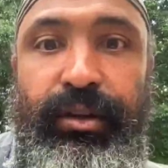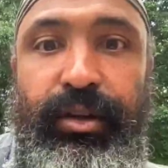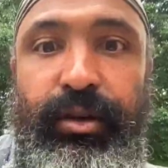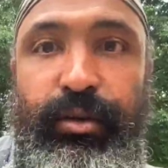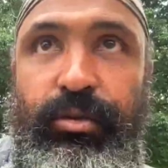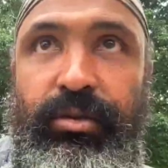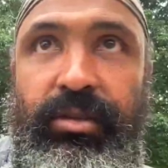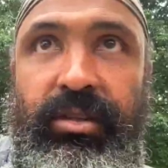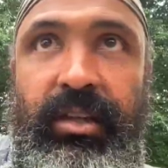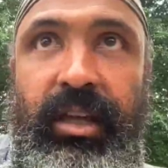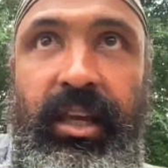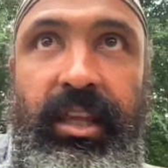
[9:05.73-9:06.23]

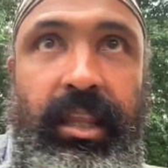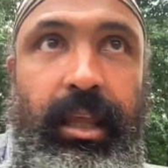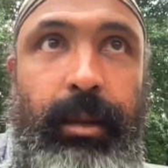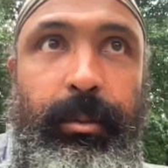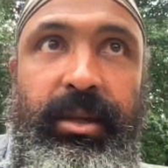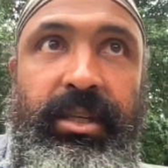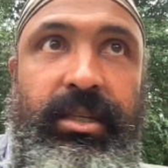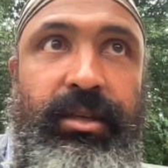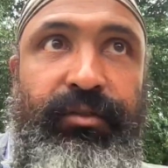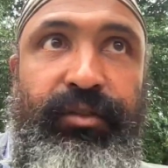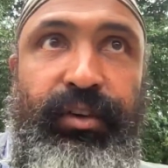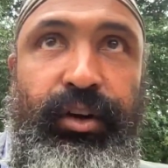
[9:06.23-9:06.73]
dudes, they be
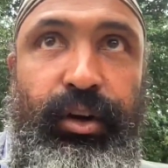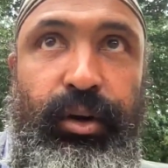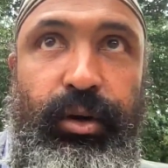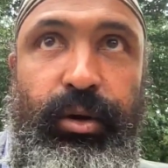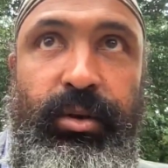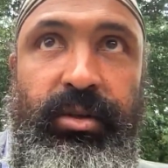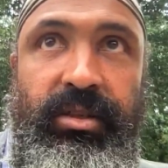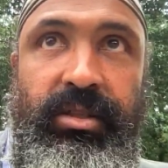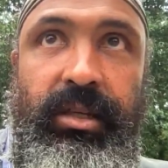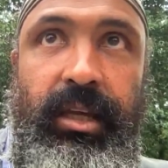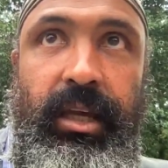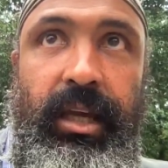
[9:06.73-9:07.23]
surfer
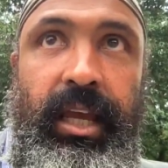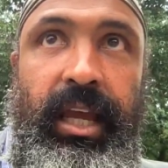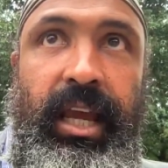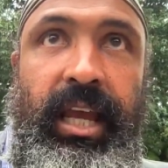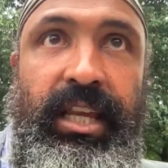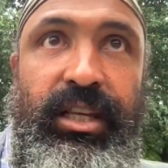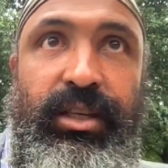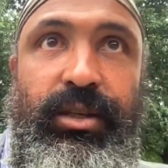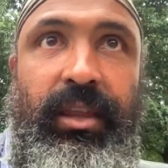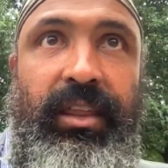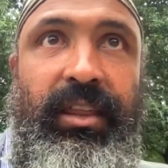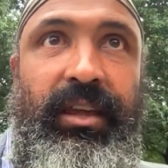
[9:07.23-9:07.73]
girls.
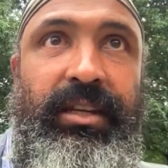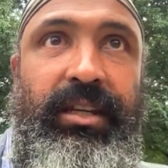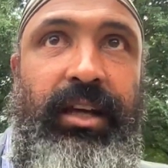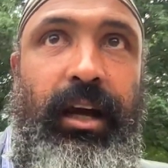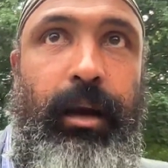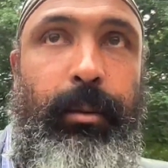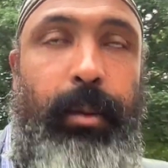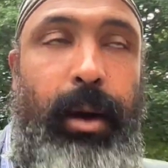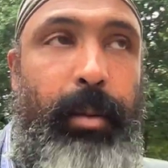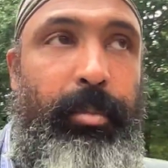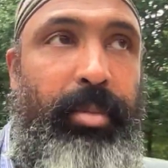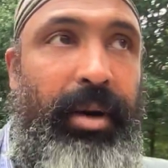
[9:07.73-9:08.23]
So they talk
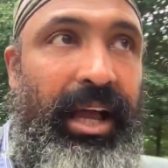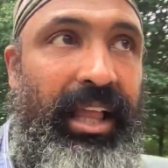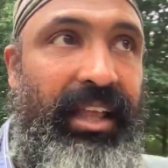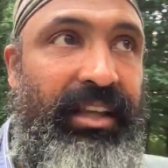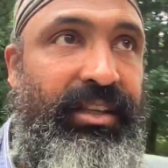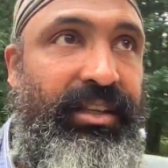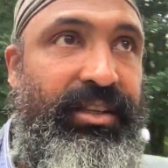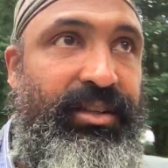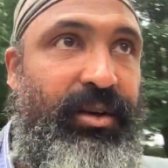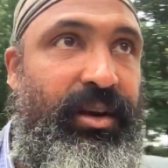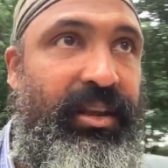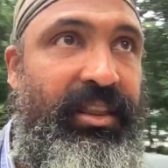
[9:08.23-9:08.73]
about
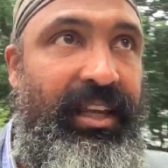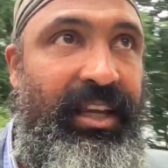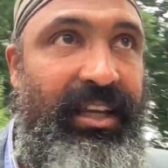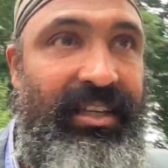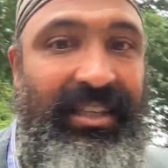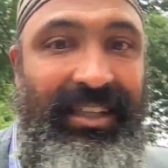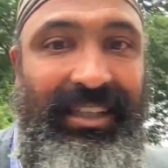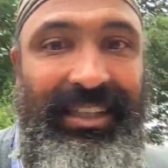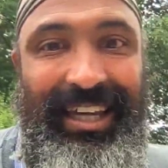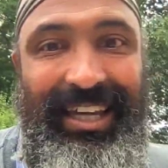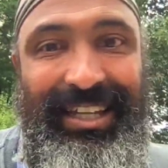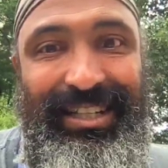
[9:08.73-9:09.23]
politics or anything else
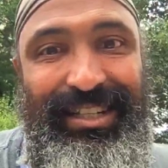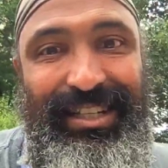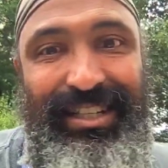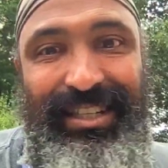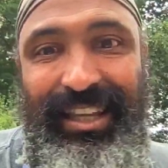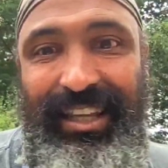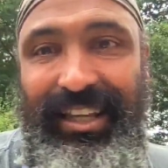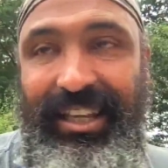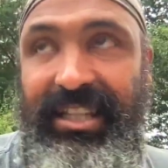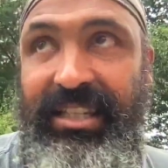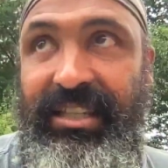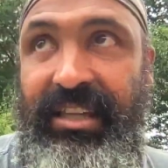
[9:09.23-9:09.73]
like that. It's just
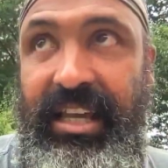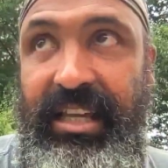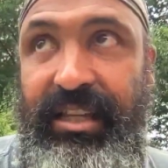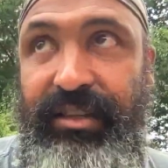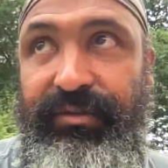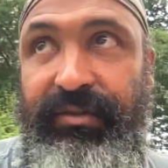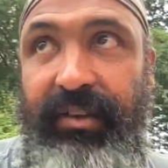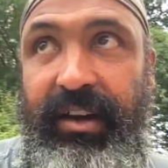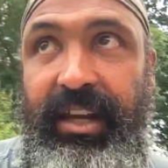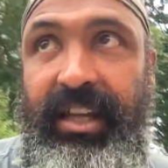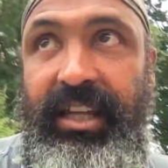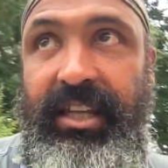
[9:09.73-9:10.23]
like, it's
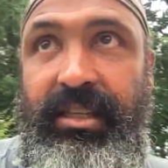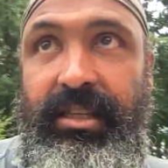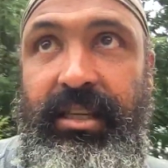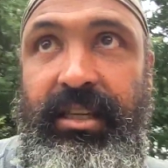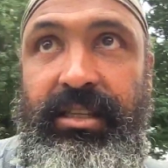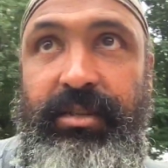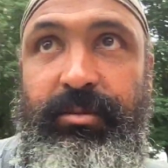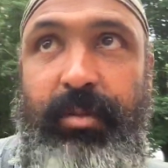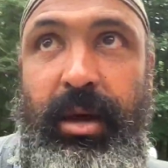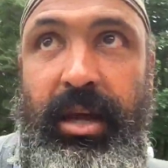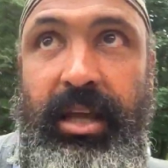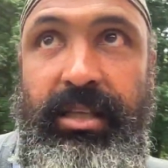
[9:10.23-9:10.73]
funny,
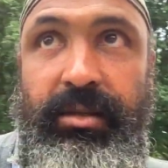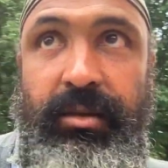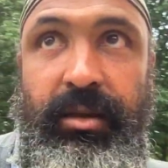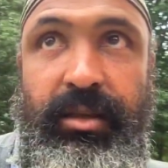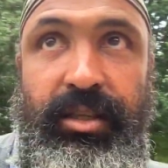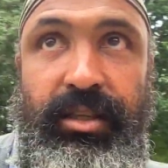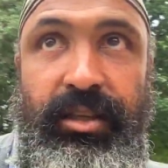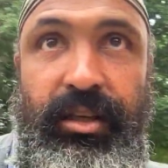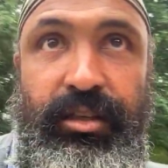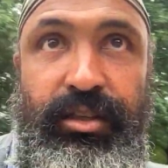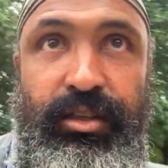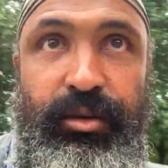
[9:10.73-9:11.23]

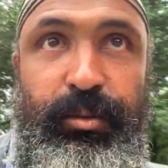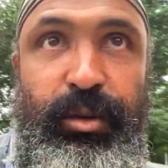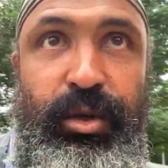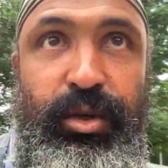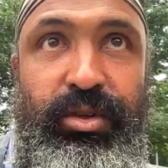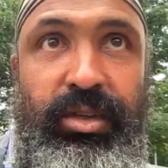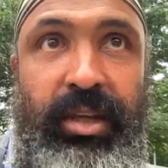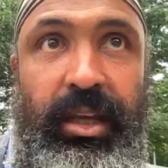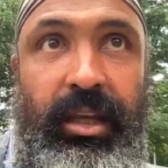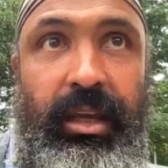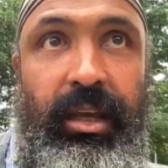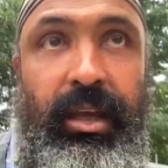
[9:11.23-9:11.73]
it's
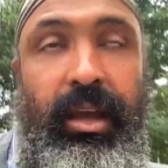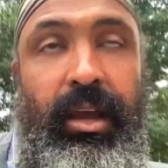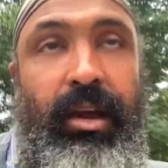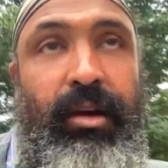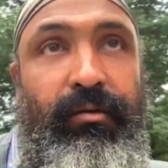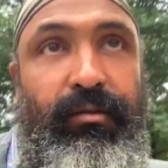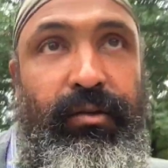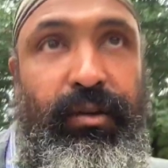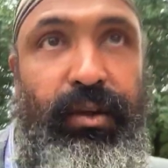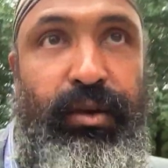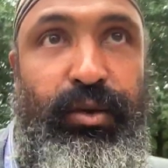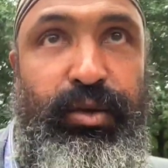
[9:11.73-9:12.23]
amusing
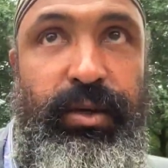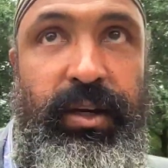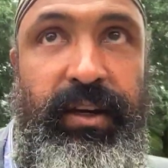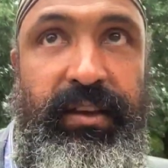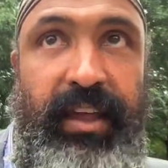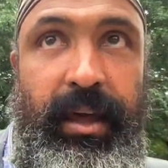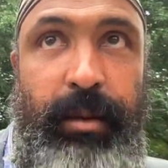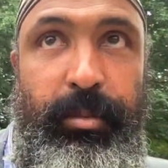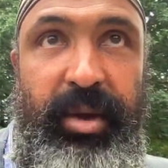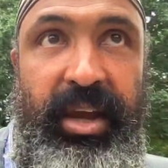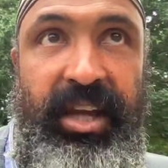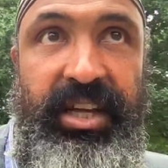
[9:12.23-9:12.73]
for those who have
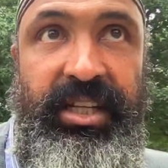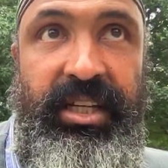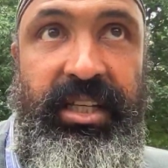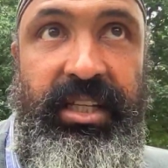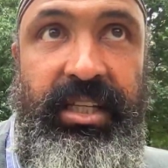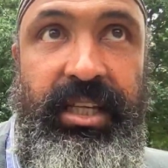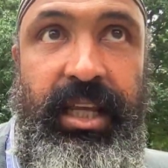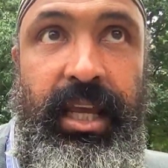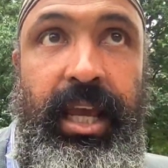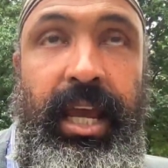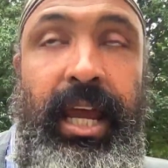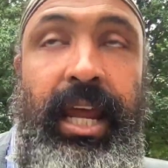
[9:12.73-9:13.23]
that
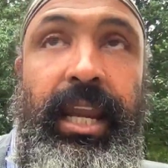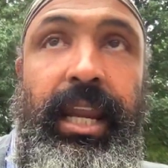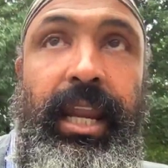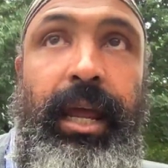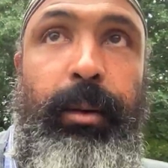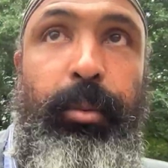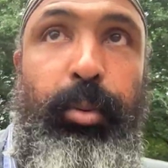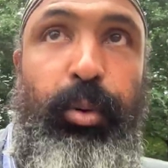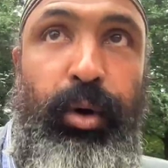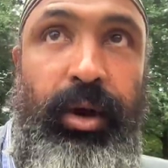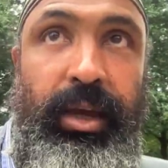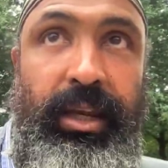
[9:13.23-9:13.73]
patience.
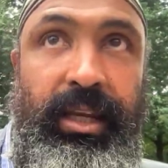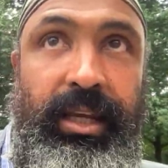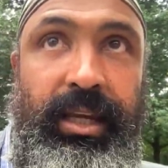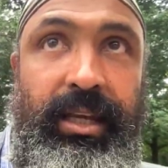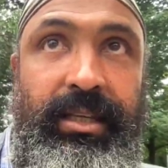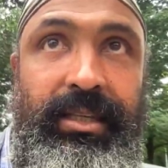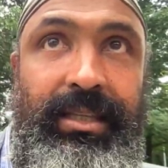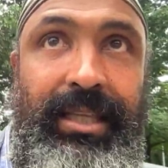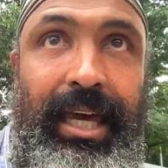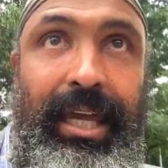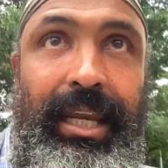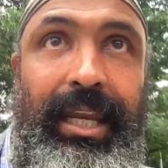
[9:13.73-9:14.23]
Now, point
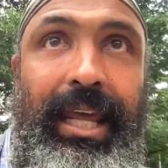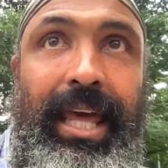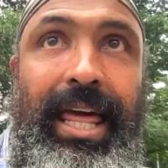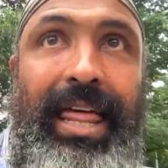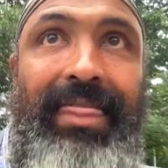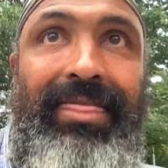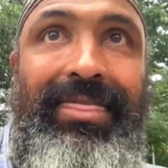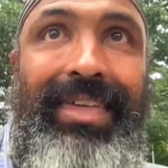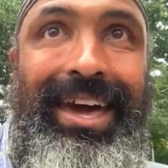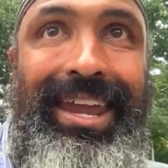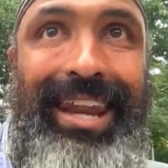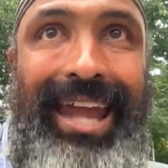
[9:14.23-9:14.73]
is that
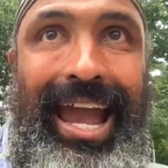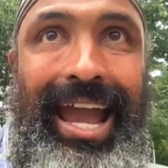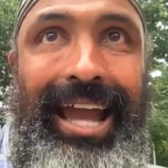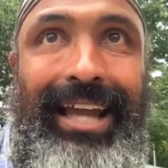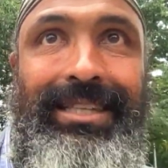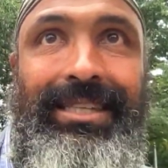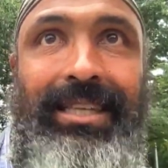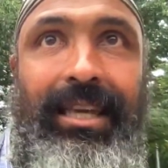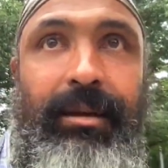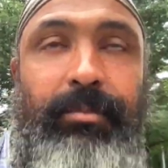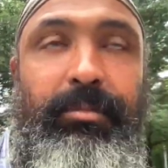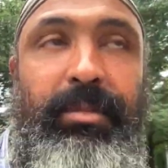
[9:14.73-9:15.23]

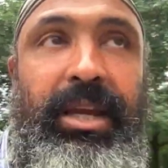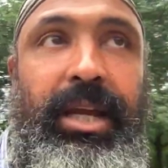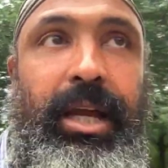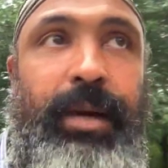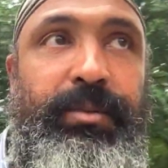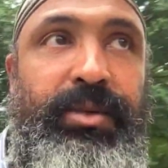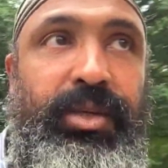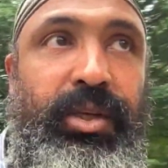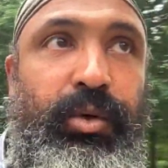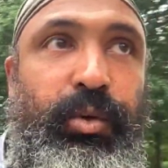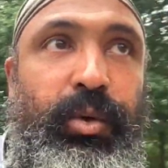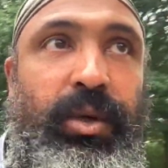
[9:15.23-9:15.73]
accent
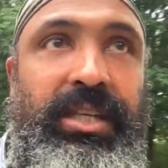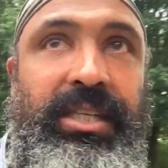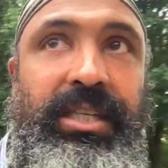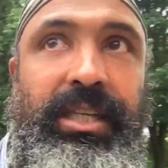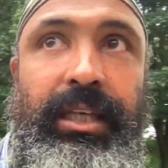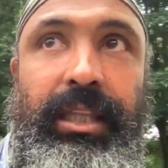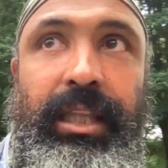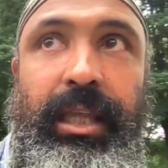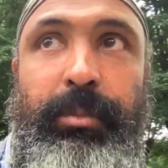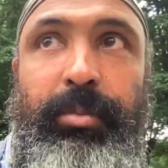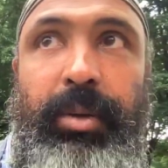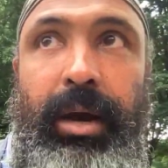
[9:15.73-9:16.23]
becomes
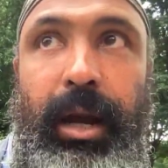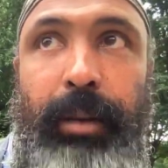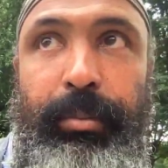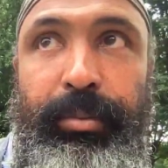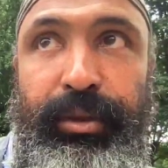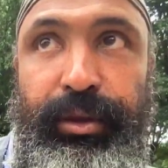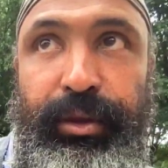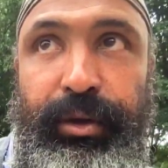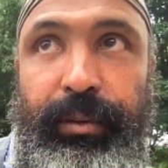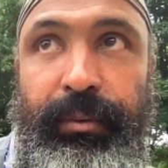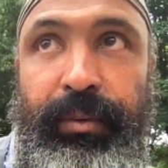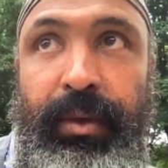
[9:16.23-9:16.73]
increasingly
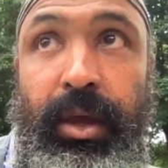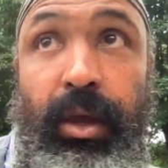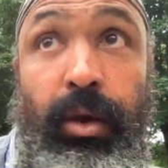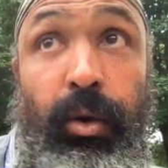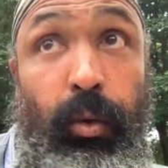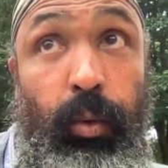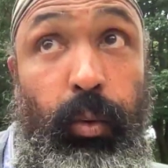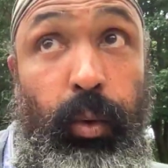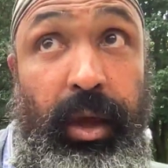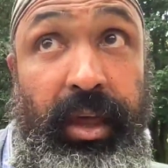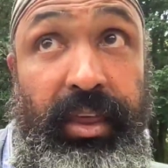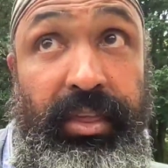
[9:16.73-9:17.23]
popular
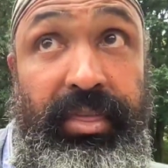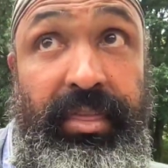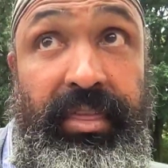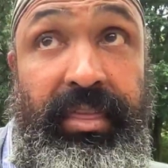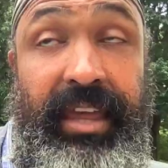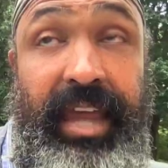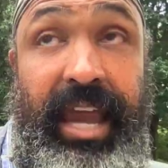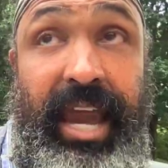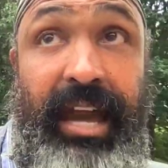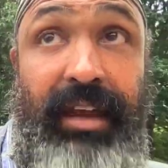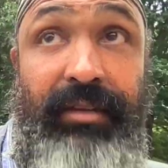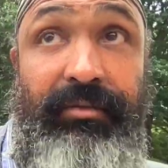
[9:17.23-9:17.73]
with
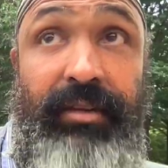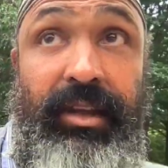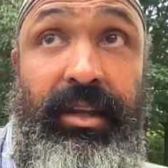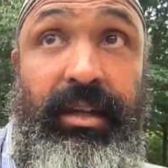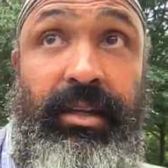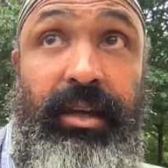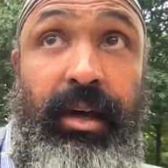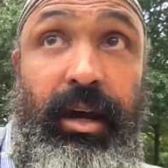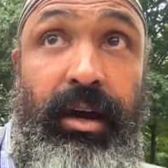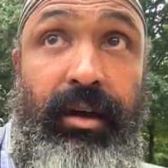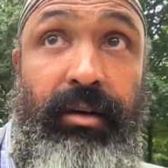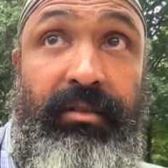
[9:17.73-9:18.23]
the
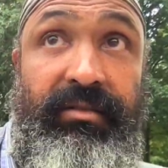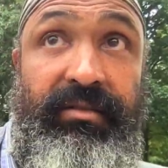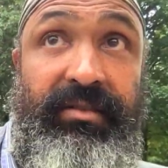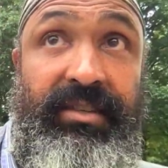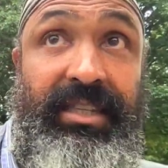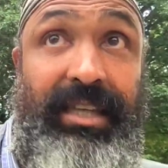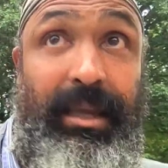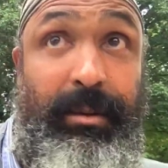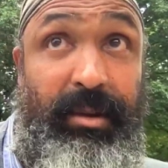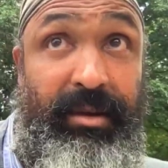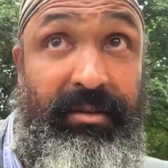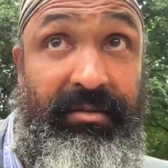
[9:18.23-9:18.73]
advent of
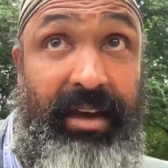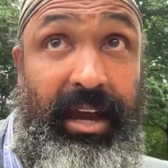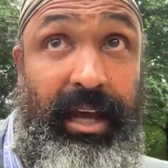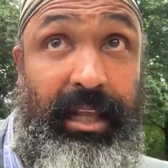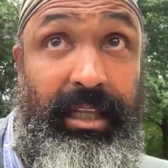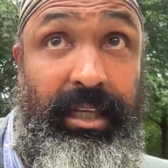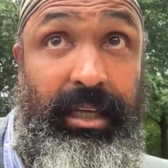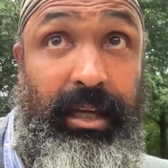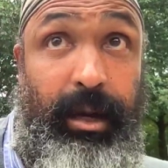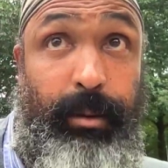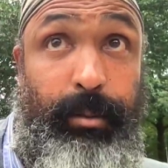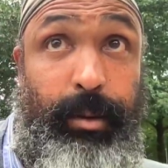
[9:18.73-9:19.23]
Semi
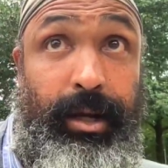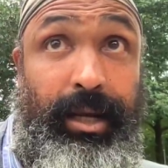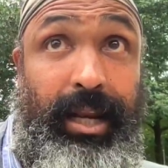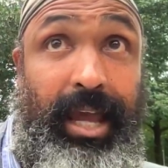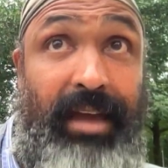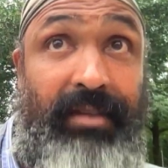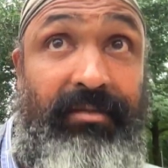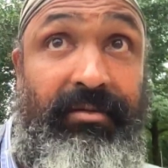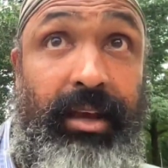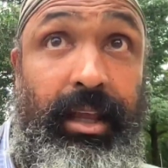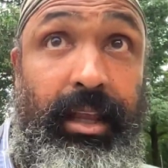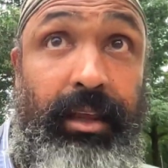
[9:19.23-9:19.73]
Valley. How about
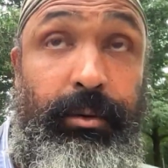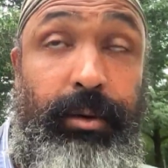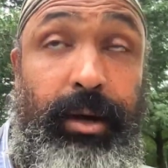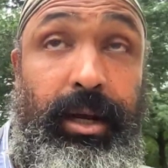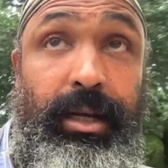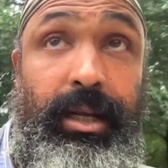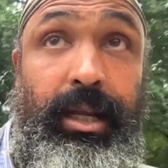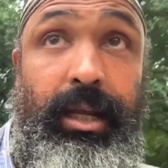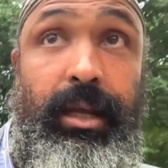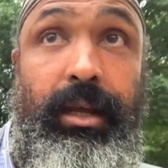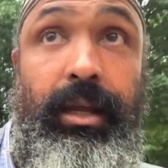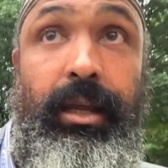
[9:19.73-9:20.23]
that valley
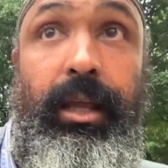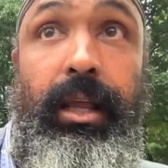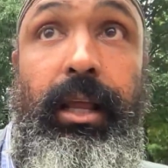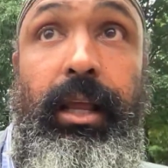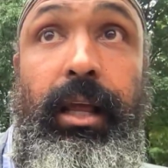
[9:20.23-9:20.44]
right there?